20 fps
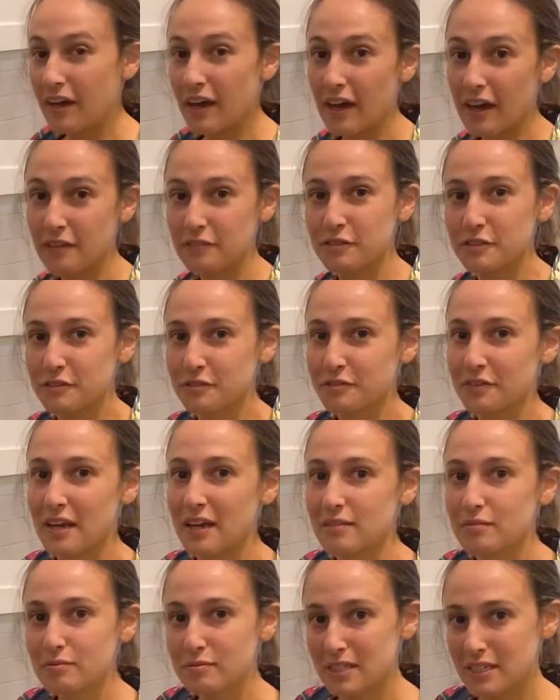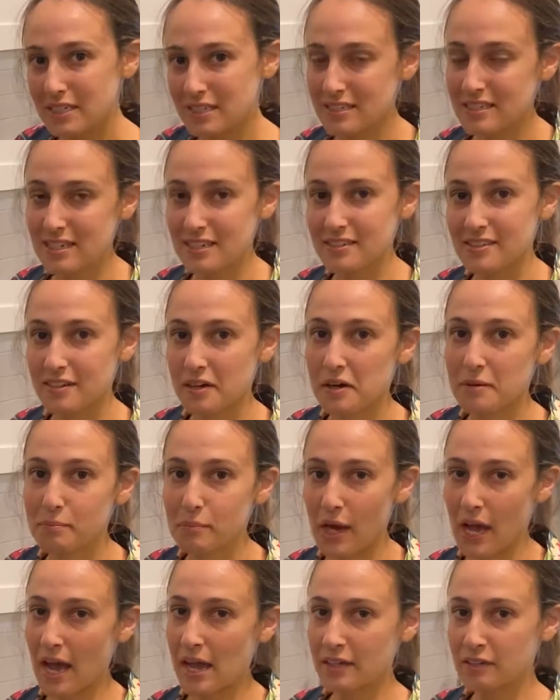After 5 minutes has gone
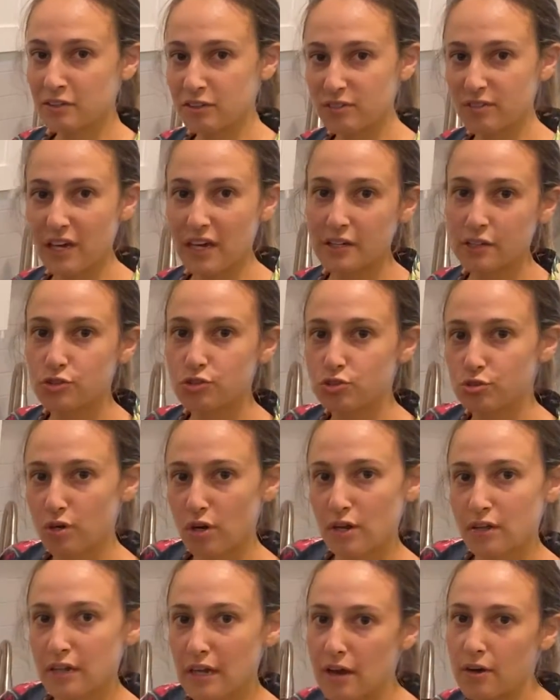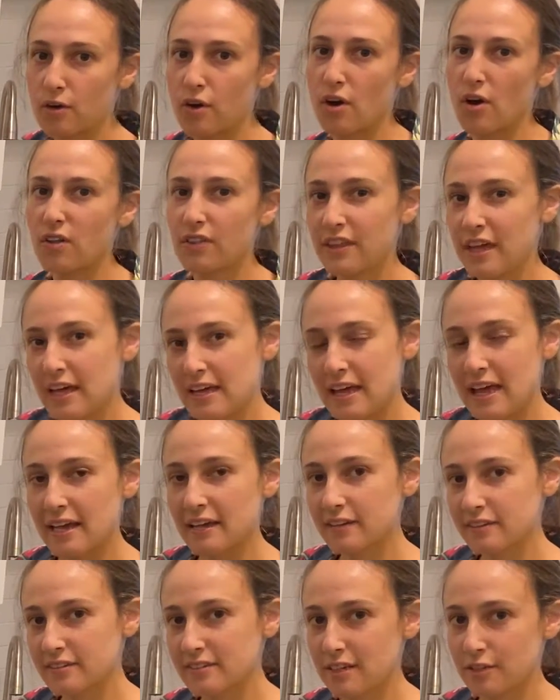by and you've kind of drawn out all that
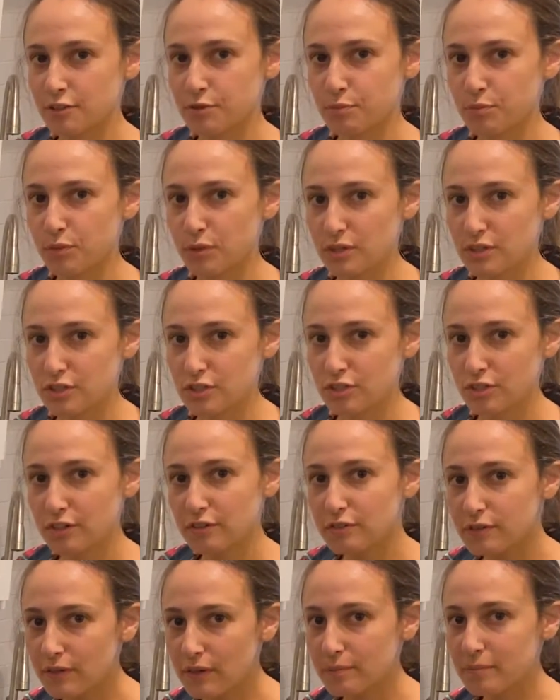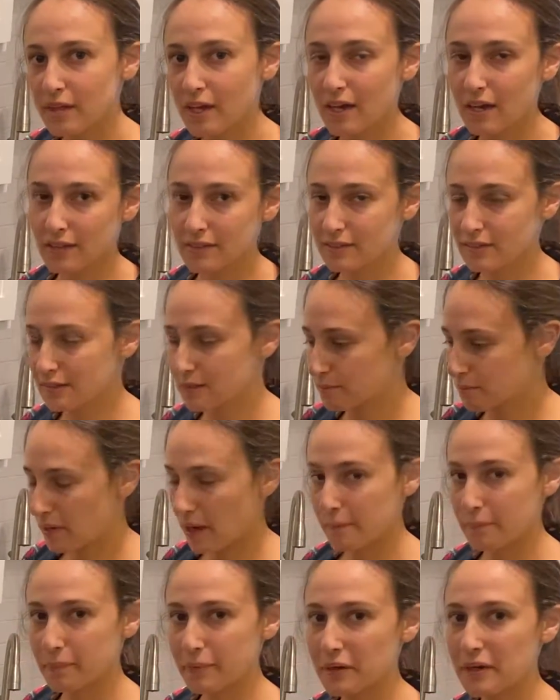excess moisture from the onion and
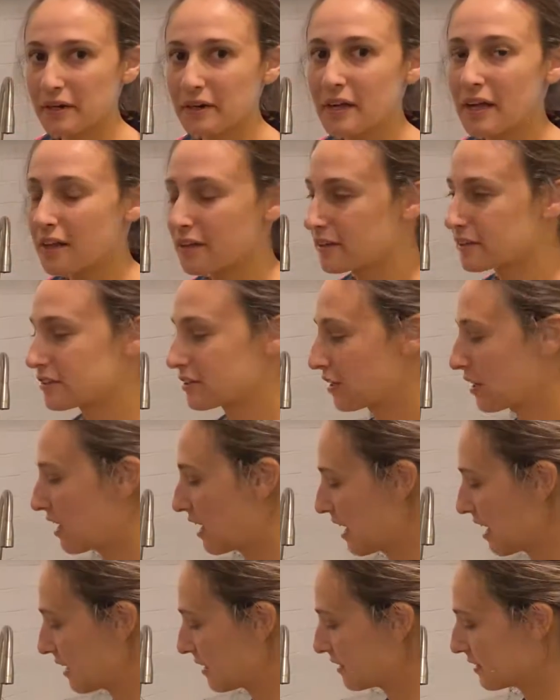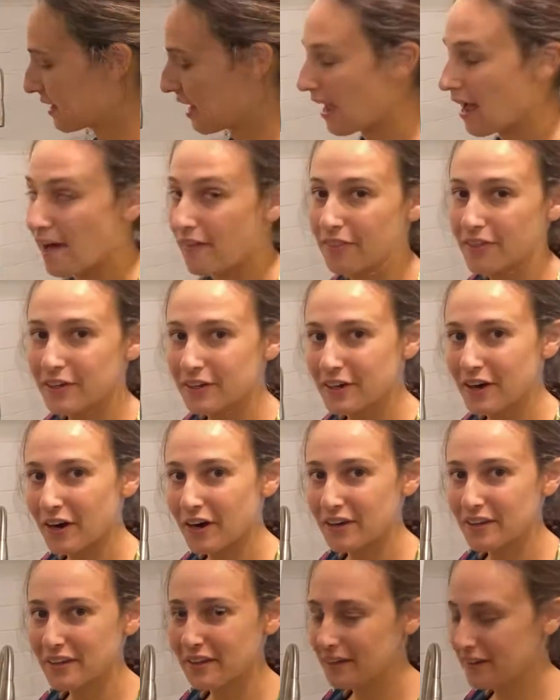pepper, let's go ahead and add the
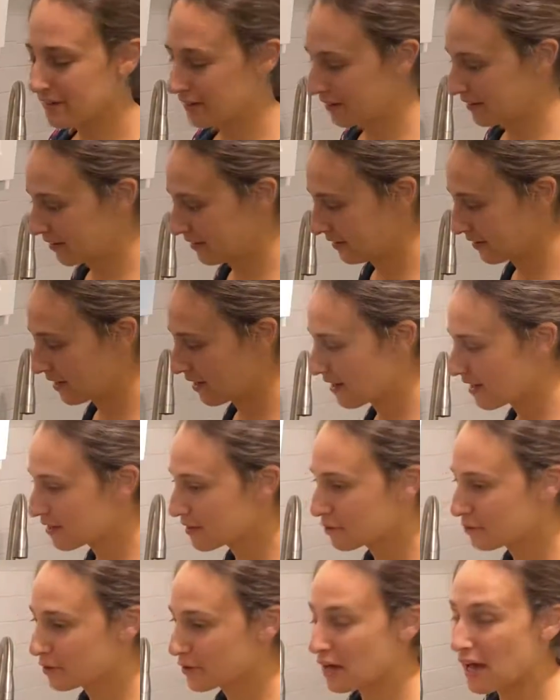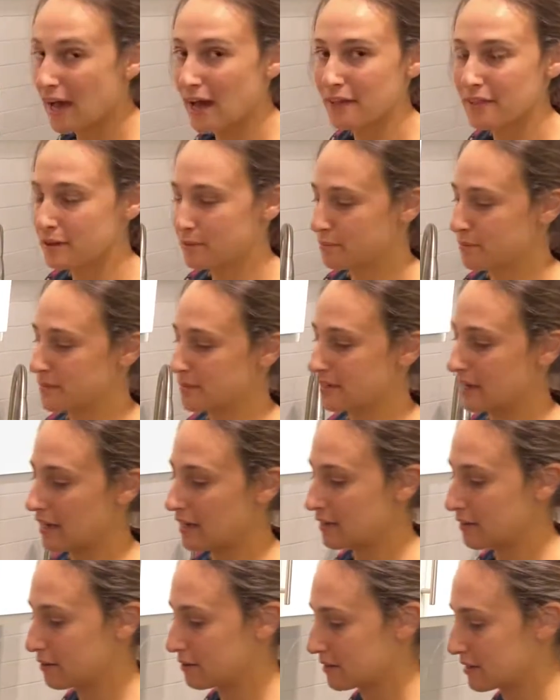garlic, and then we'll add the
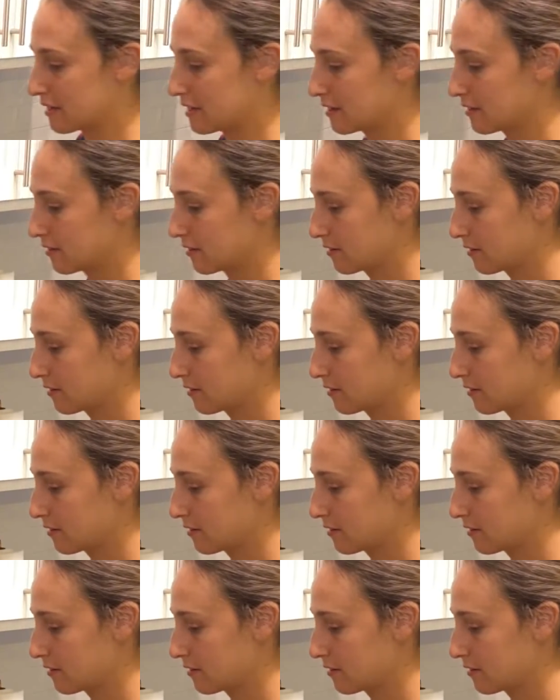potatoes in.